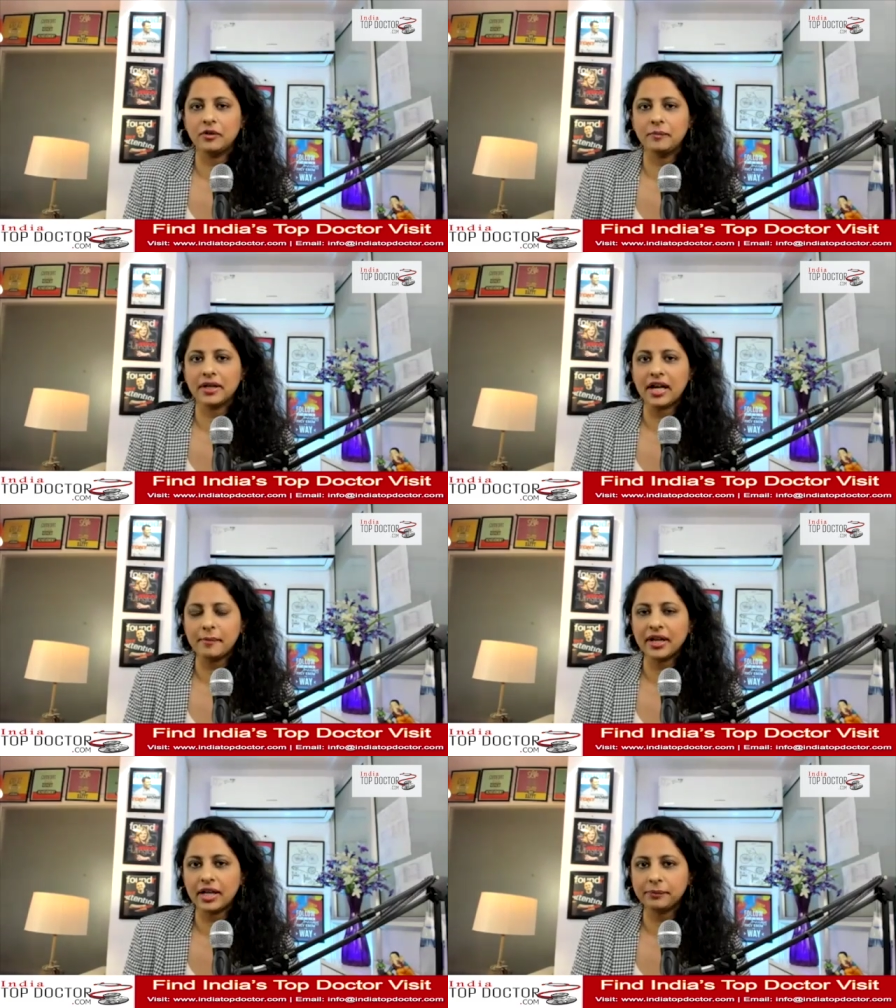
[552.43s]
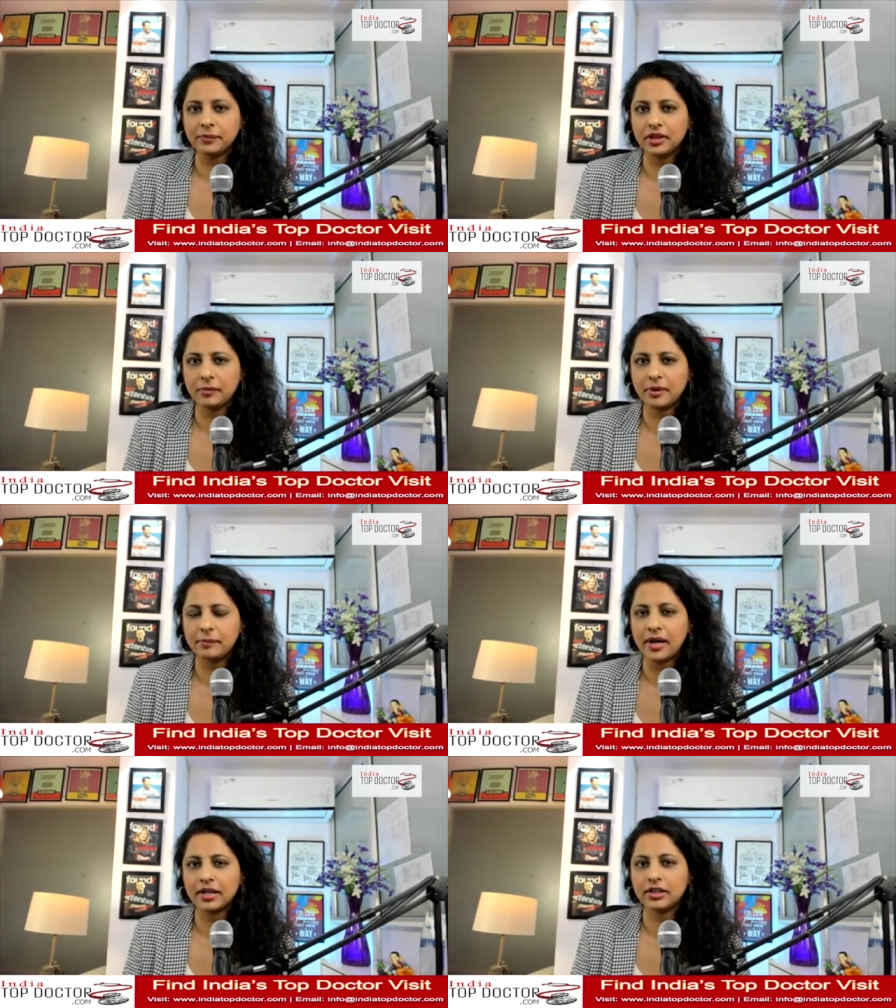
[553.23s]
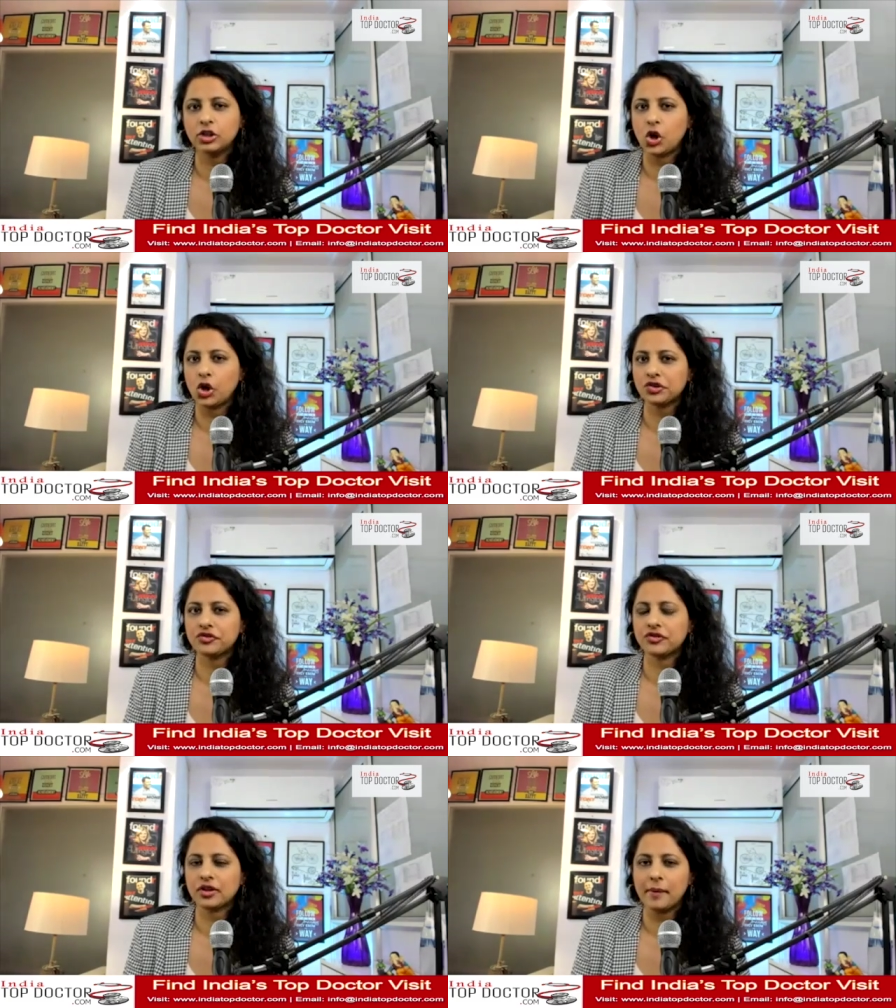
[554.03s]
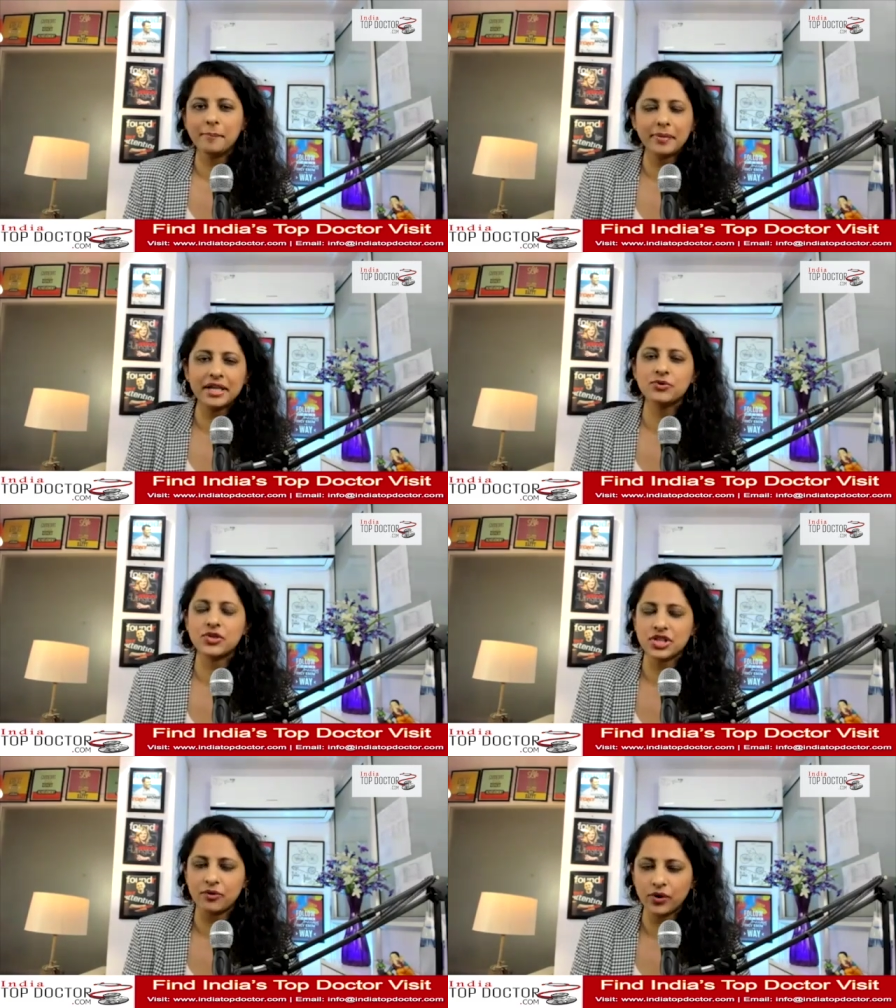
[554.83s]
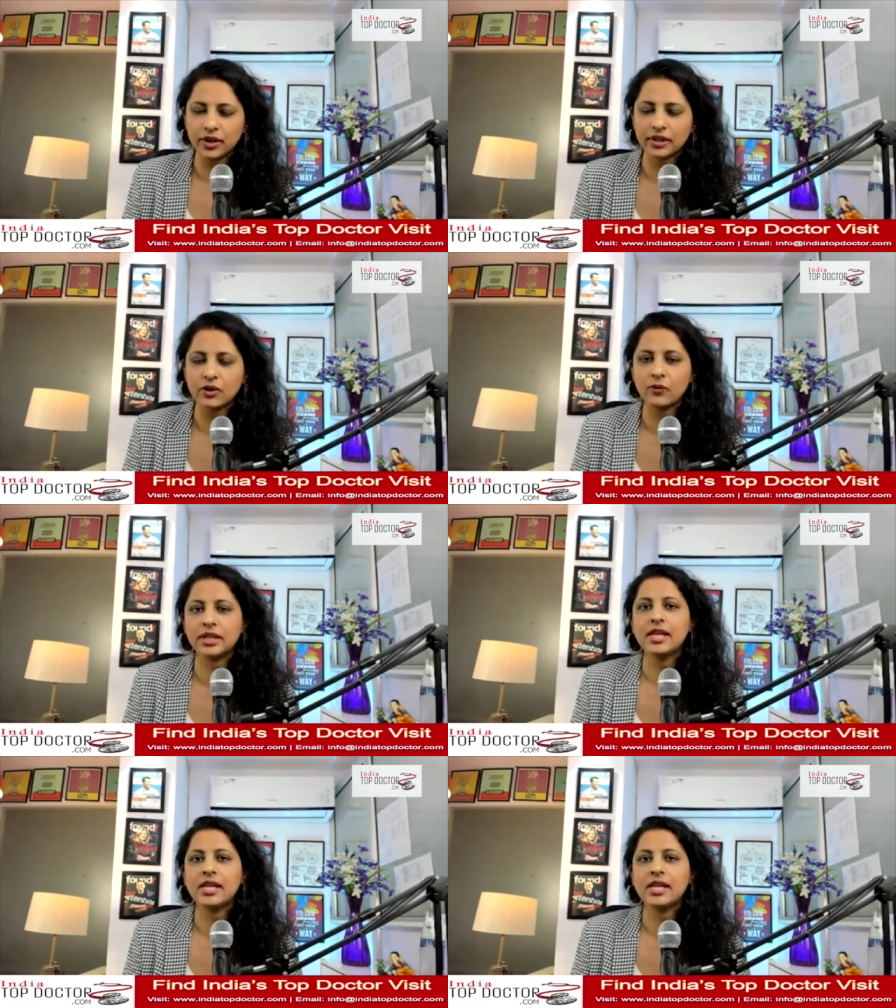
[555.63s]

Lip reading: becoming Atmanirbhar Bharat. A lot of companies which I'm working with,